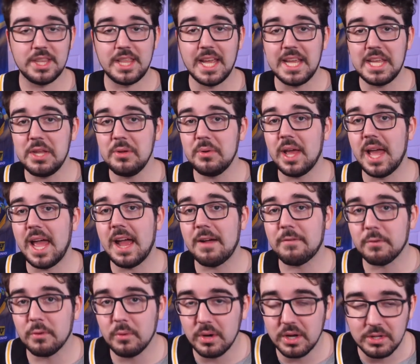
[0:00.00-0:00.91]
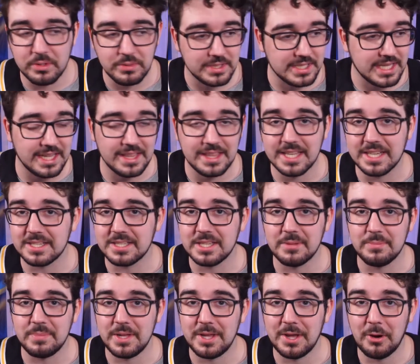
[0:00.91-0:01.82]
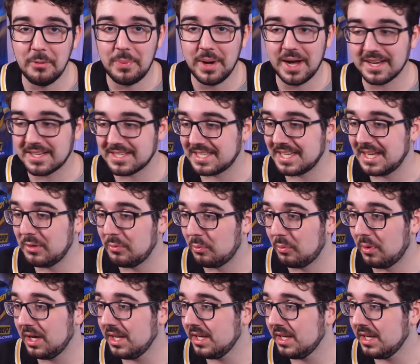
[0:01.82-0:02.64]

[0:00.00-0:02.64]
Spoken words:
Thank you to everyone who sent things to the P.O. Box today.